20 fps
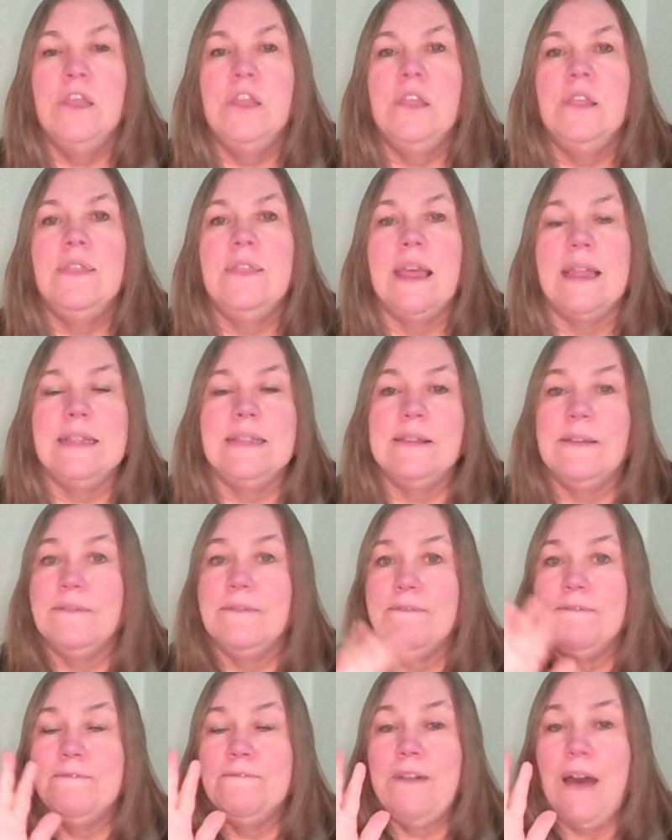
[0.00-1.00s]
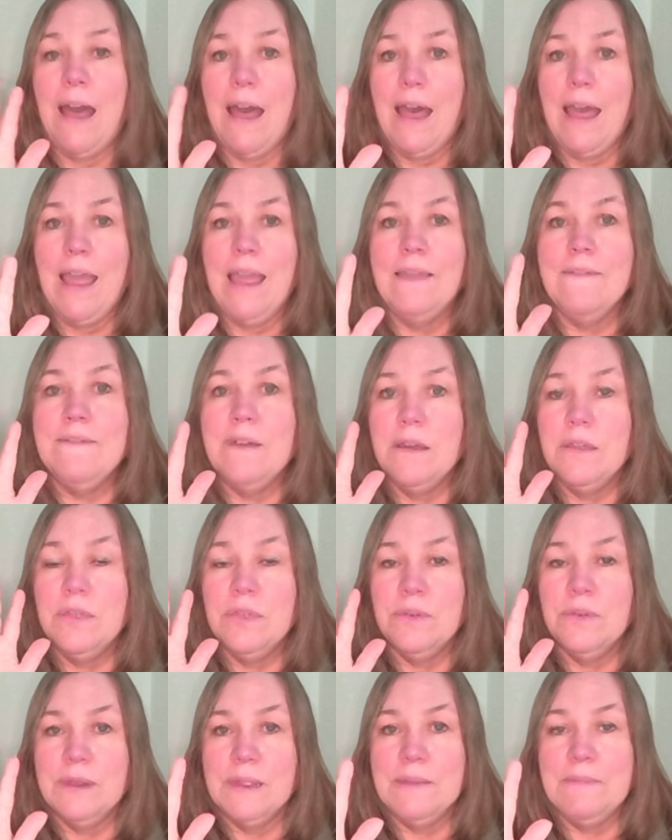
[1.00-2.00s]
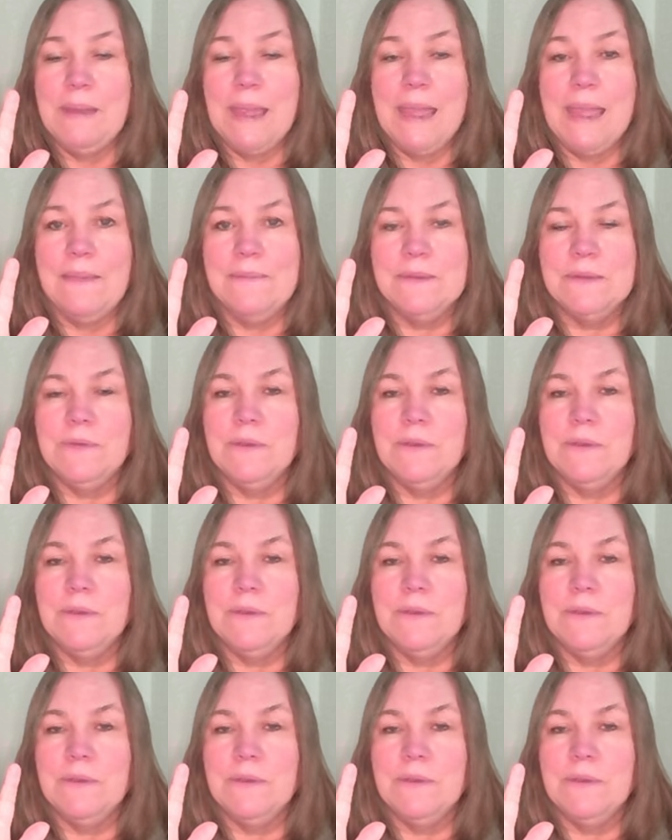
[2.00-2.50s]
that's 5 3 bams.